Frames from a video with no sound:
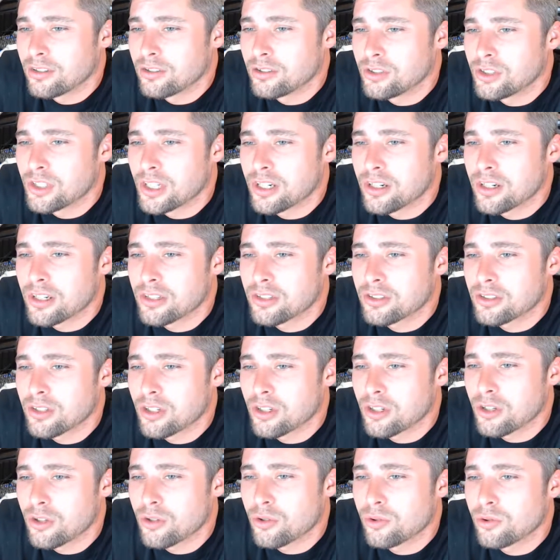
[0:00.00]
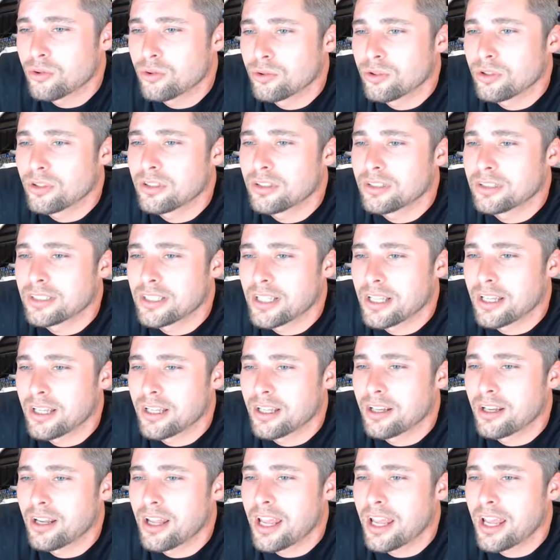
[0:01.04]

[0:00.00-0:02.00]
Jairus Gould said